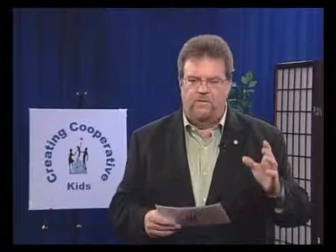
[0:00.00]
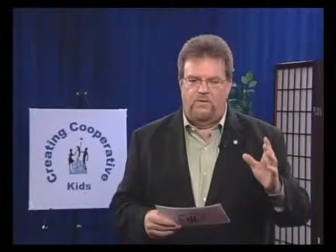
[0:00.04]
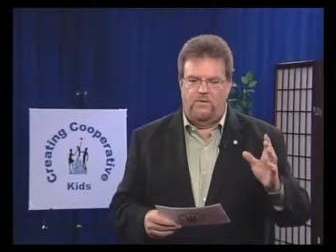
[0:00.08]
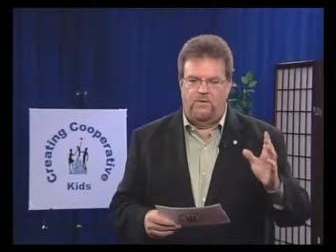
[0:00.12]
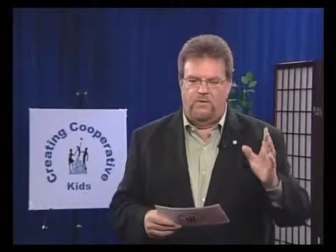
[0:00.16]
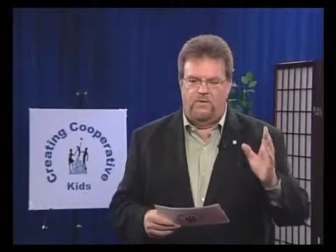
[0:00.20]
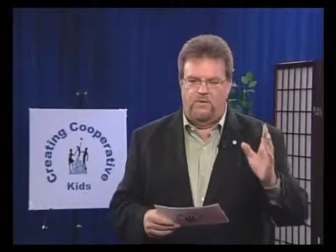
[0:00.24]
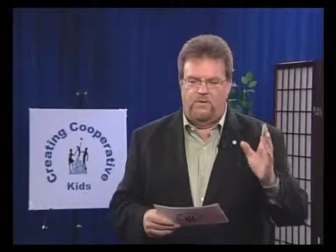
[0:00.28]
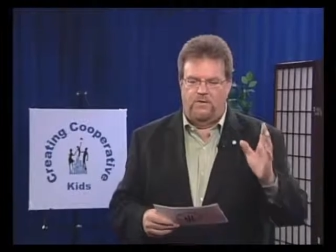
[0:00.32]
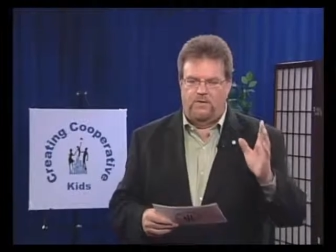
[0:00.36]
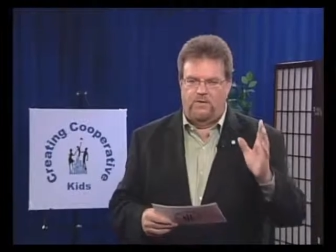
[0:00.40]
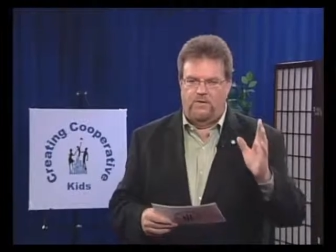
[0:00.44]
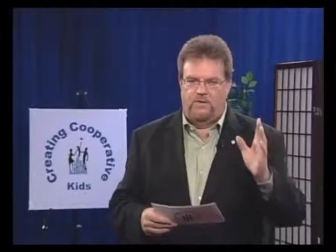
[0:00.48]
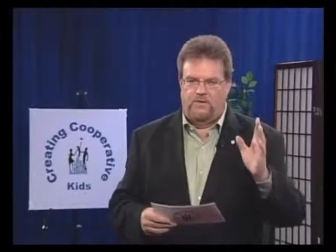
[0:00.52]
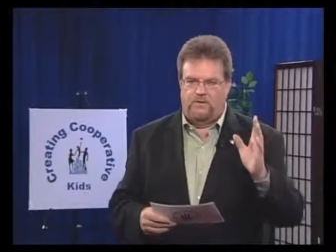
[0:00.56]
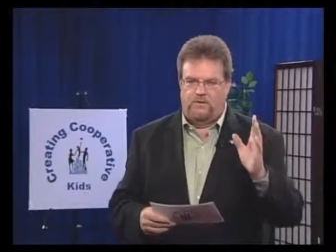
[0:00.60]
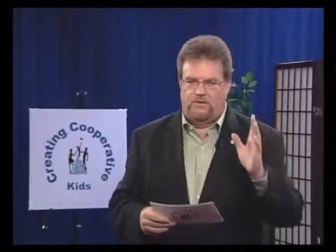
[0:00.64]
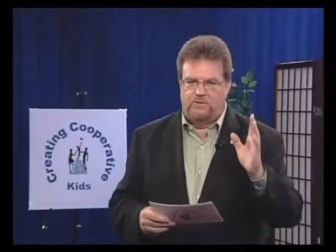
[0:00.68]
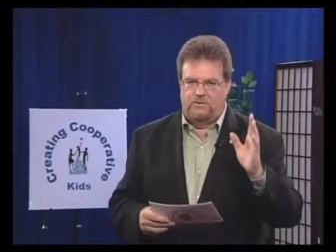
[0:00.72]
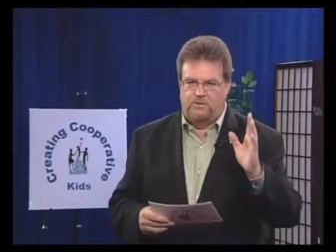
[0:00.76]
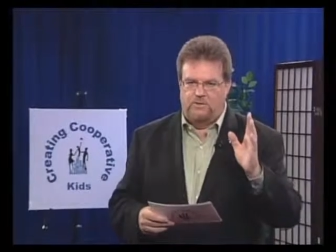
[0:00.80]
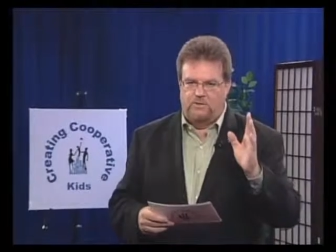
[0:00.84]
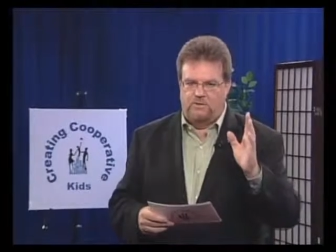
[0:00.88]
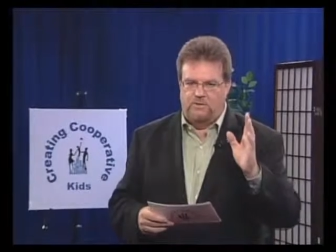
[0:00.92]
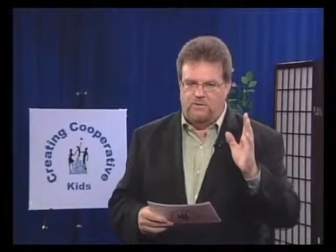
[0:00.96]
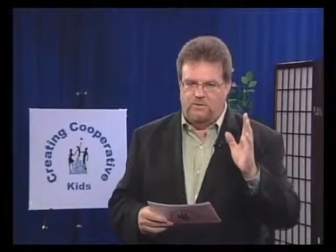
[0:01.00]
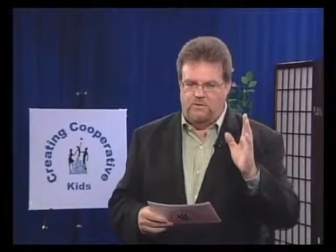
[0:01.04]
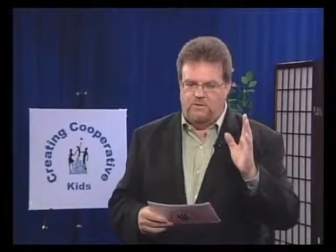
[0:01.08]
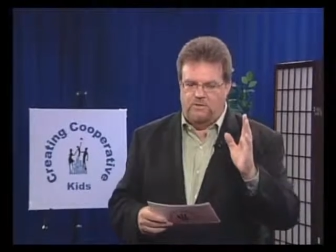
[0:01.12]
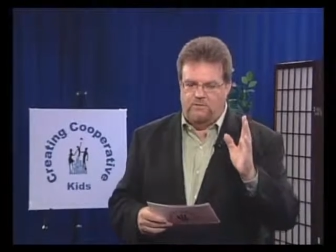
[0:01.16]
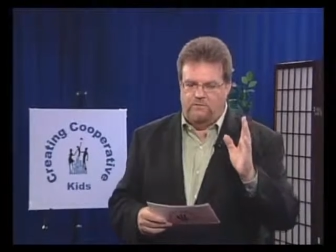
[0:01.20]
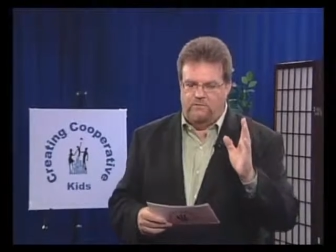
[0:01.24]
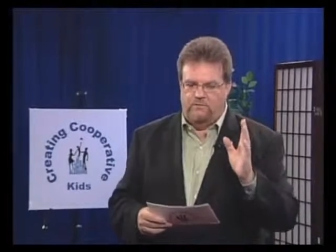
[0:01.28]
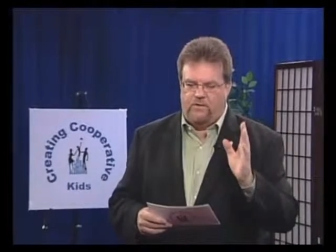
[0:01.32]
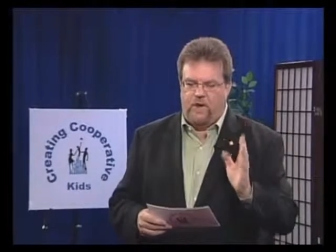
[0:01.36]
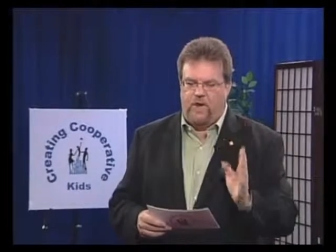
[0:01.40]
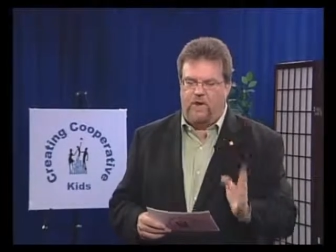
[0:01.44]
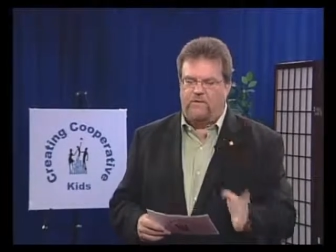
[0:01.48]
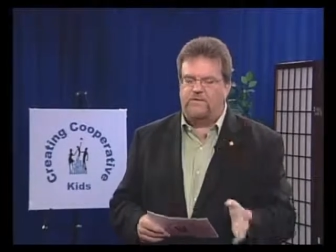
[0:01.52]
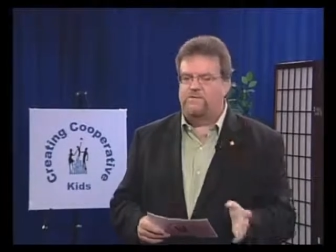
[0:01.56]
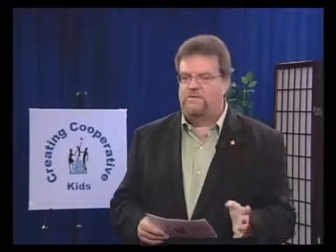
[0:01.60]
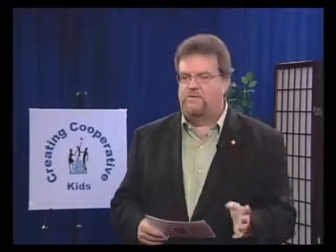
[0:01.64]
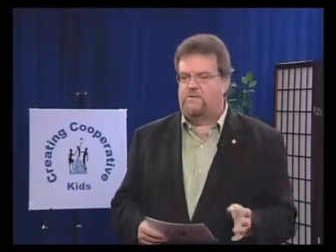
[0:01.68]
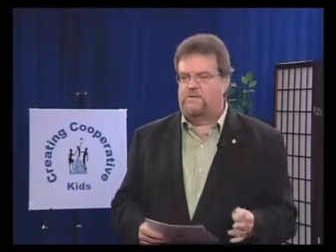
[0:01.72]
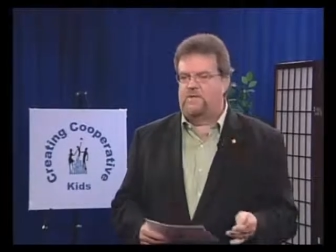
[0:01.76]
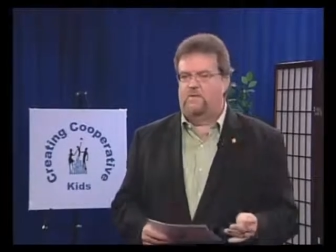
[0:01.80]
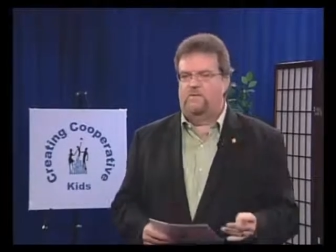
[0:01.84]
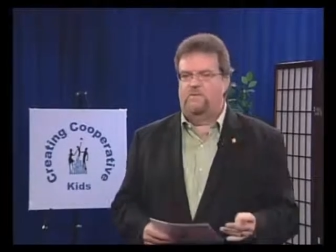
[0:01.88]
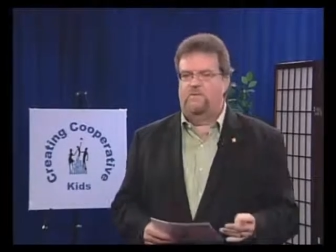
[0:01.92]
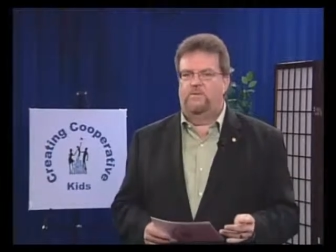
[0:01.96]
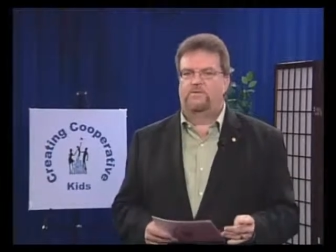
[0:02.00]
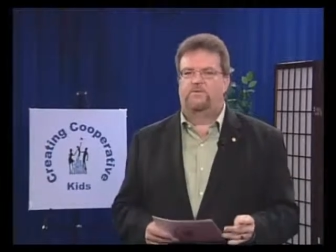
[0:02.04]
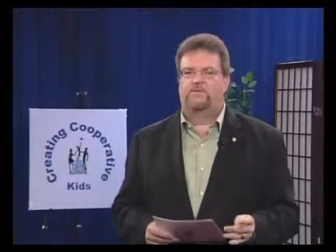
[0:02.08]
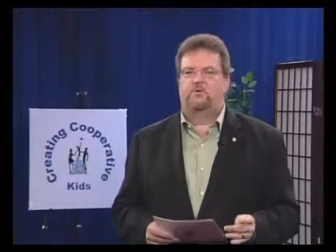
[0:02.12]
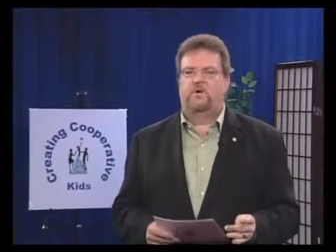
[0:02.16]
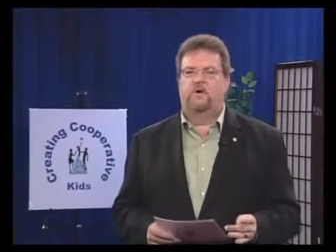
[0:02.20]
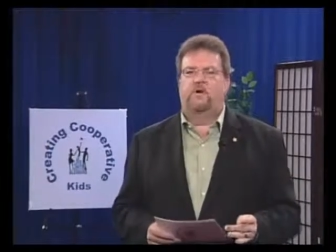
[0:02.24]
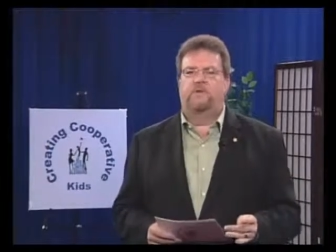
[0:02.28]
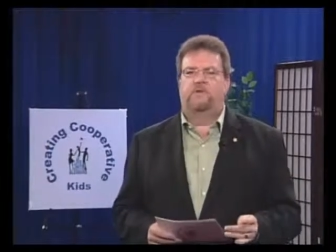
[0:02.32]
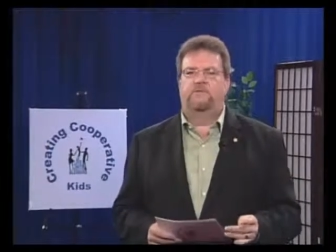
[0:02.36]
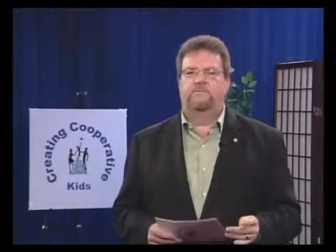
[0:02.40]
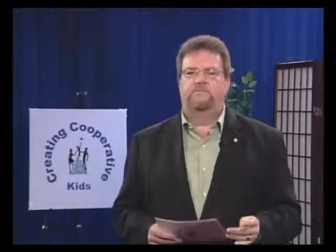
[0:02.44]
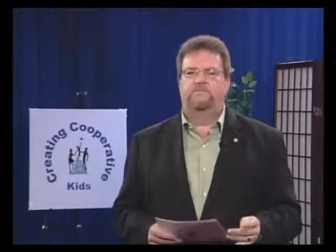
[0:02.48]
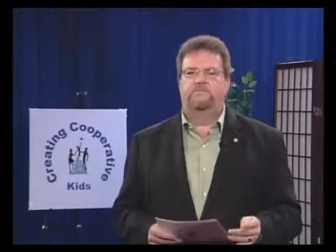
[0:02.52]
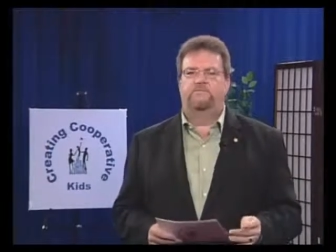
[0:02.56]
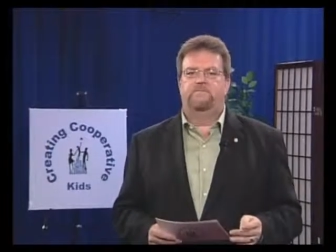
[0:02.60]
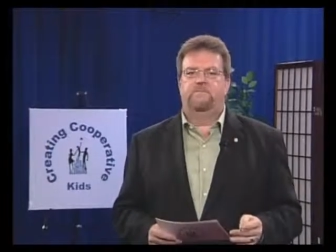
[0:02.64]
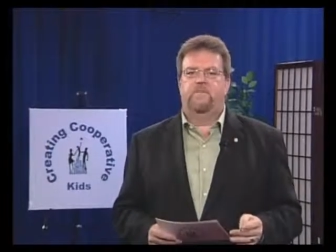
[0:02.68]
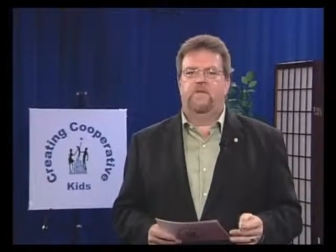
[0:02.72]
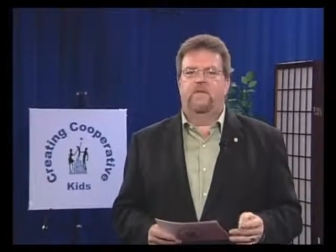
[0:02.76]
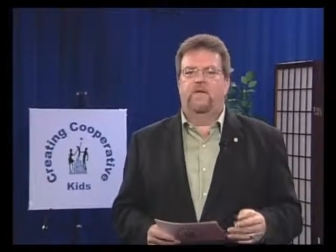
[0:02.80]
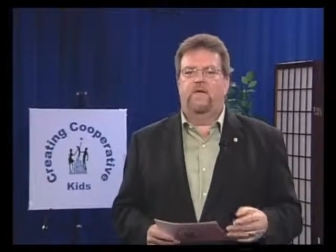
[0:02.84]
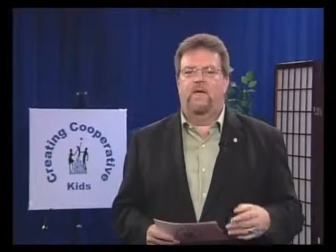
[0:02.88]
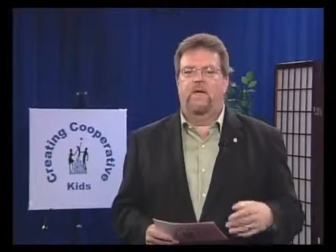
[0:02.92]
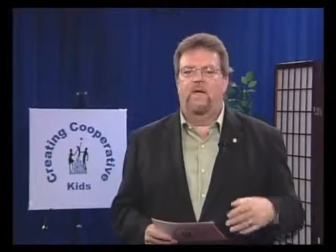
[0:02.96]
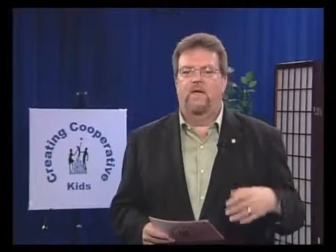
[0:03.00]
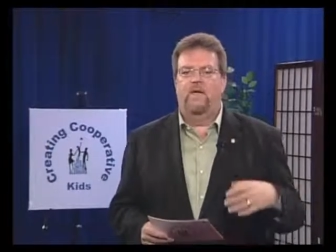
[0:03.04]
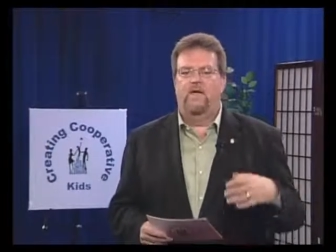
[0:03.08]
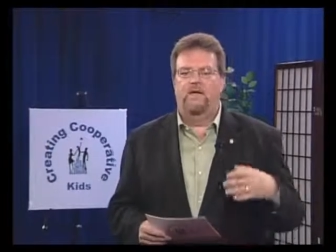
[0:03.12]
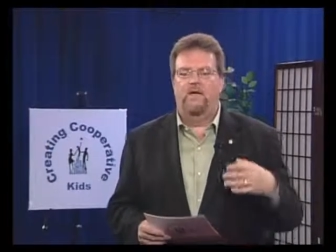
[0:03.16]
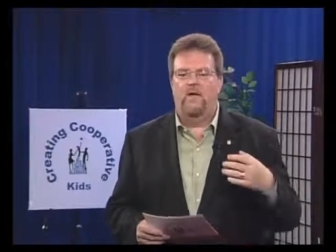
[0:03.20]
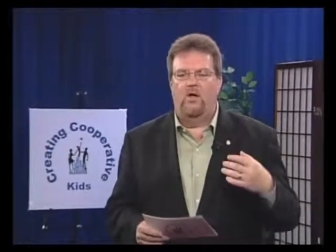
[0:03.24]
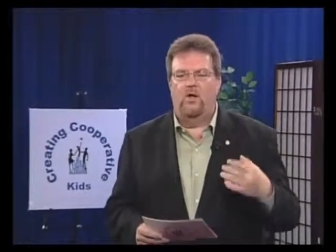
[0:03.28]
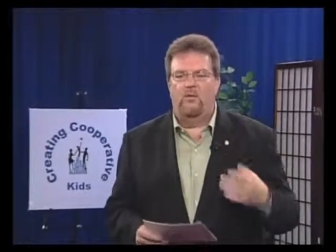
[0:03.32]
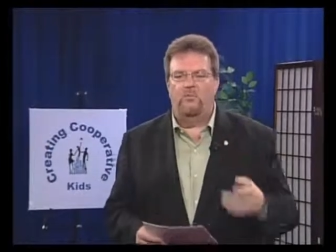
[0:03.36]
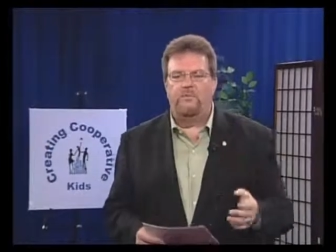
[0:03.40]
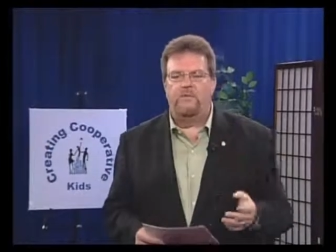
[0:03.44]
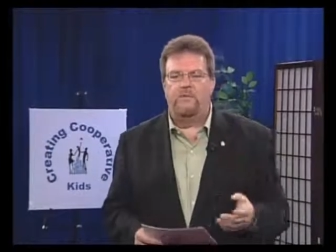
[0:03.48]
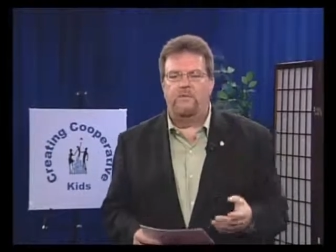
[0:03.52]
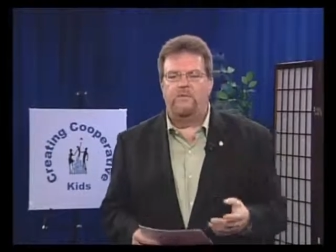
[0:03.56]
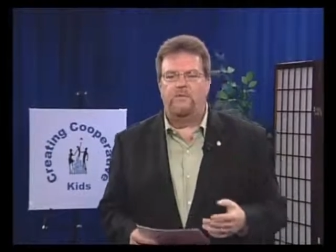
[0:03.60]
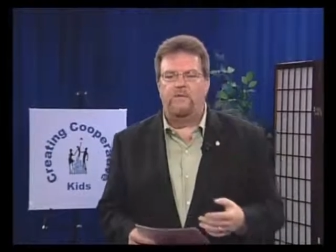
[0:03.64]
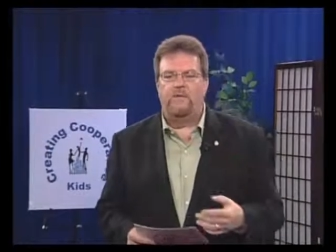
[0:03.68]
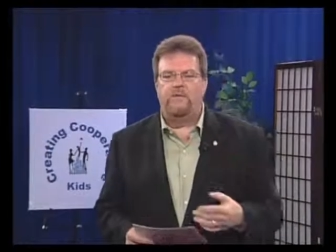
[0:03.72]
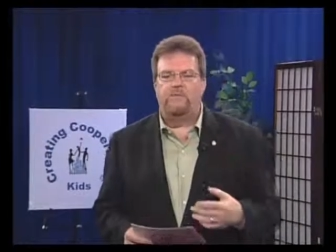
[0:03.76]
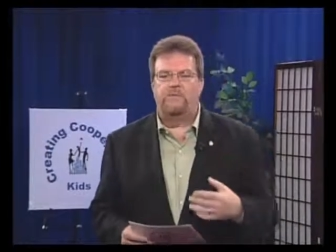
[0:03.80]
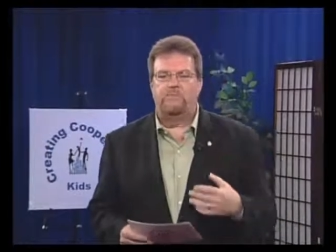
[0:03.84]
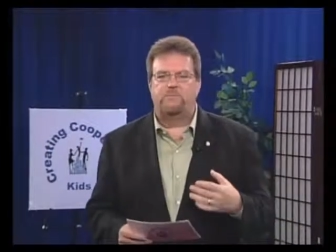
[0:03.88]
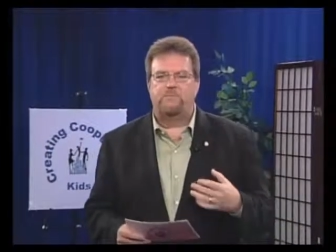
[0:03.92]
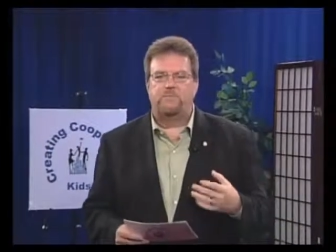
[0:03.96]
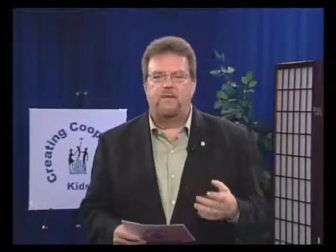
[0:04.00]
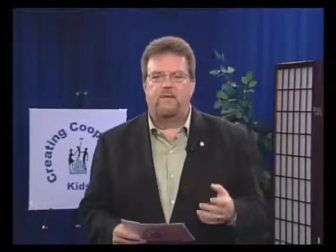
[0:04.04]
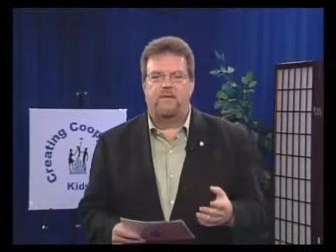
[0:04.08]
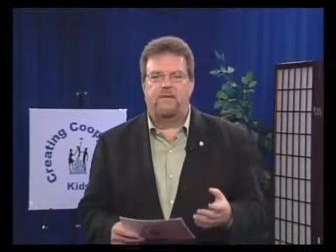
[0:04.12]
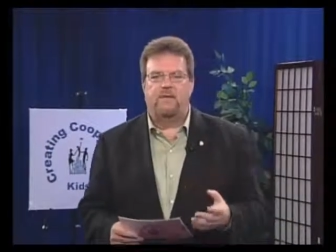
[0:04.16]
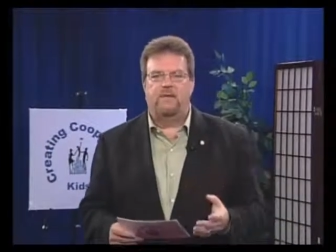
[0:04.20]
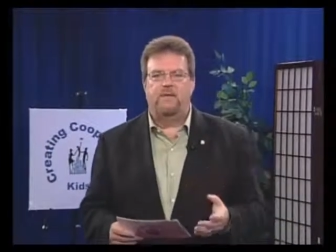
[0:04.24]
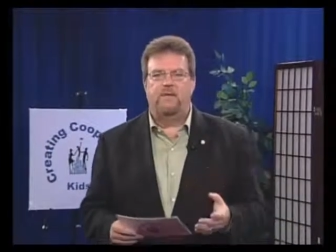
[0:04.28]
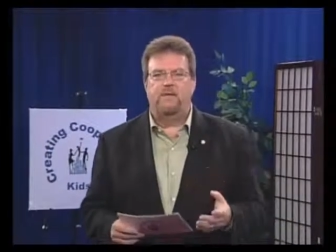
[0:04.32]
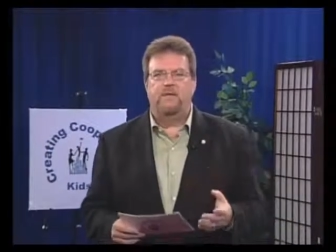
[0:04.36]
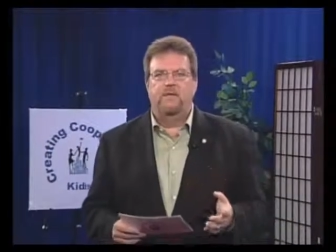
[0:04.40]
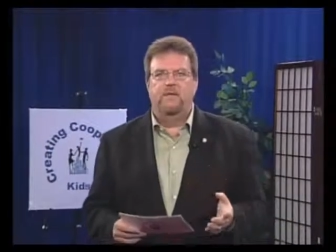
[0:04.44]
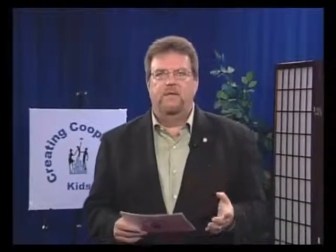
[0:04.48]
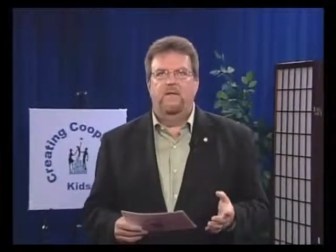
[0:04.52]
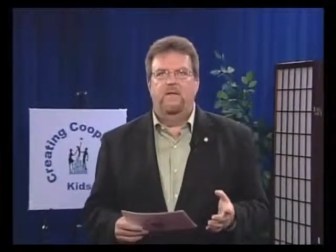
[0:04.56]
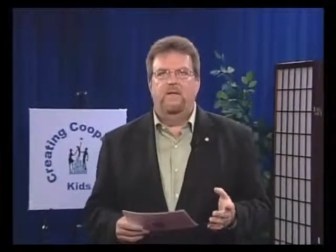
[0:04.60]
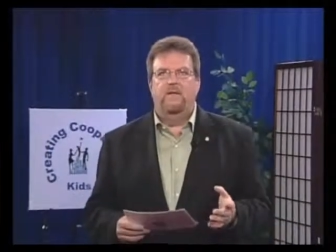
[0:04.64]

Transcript: it, it you've got to sit down with a child and help them explain